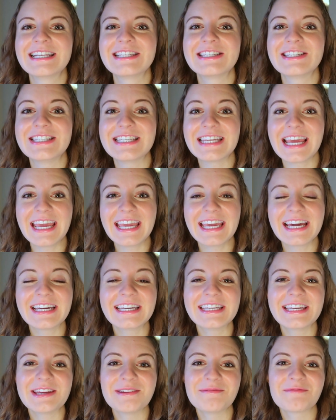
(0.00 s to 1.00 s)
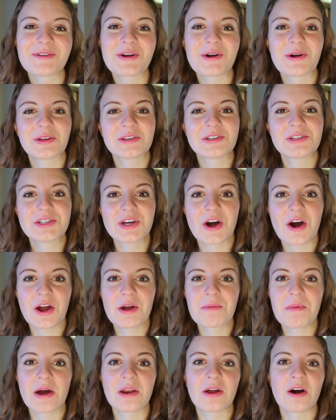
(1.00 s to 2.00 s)
Today I am going to
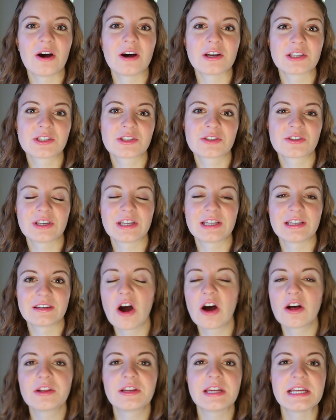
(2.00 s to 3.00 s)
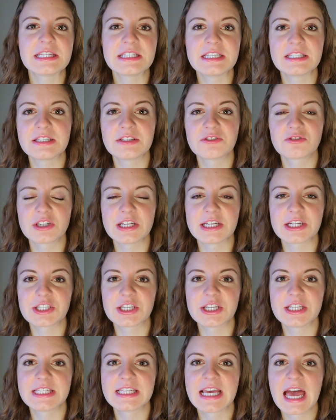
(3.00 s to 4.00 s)
talk about Austrian holiday season
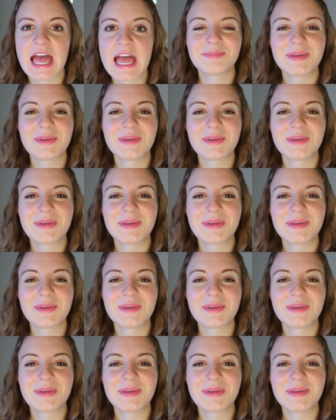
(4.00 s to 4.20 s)
traditions